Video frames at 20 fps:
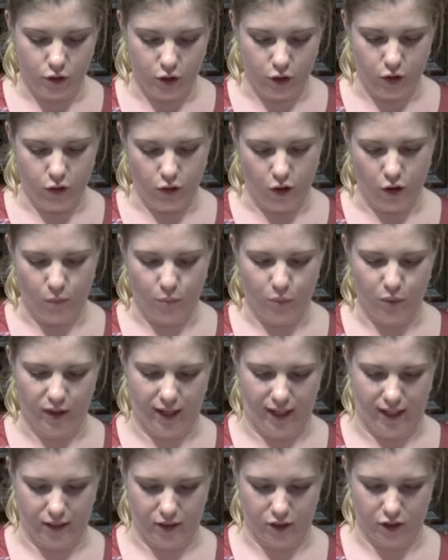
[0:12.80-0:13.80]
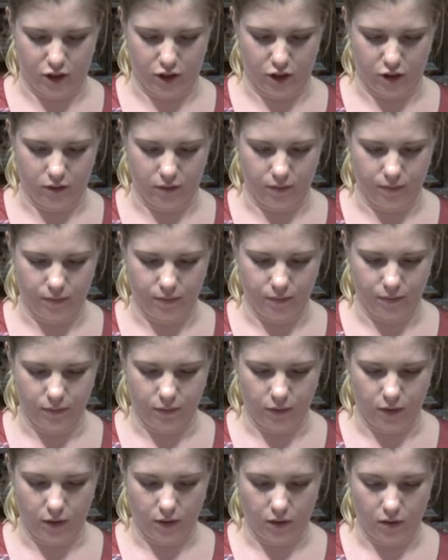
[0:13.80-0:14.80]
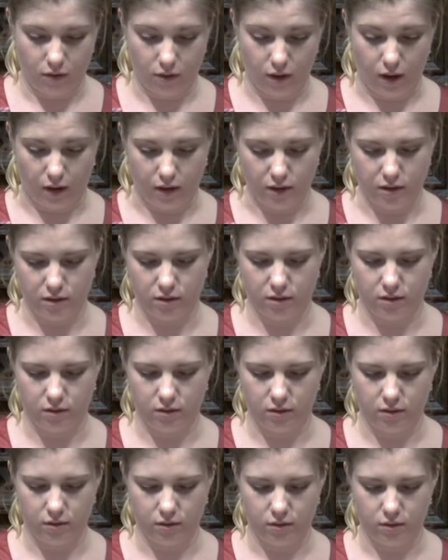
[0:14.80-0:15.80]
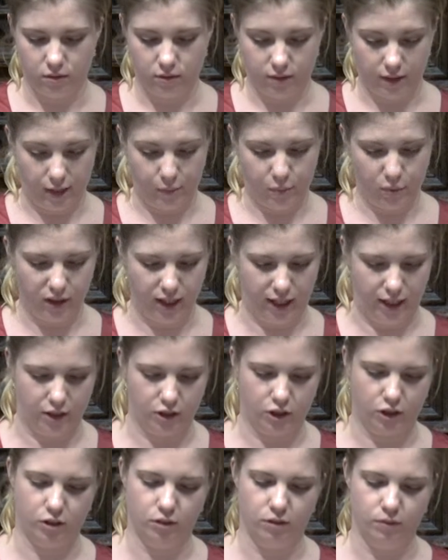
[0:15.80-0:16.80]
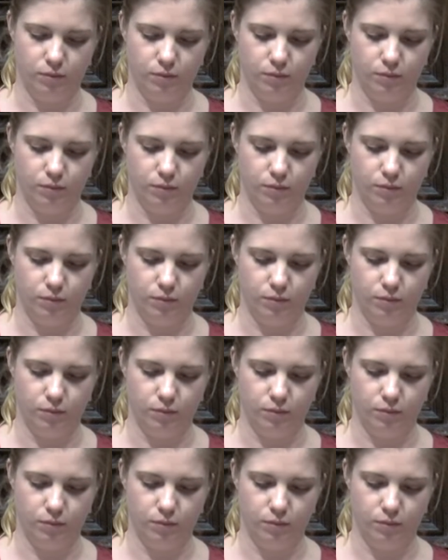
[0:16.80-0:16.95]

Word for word: Do not preach. Thus, they preach.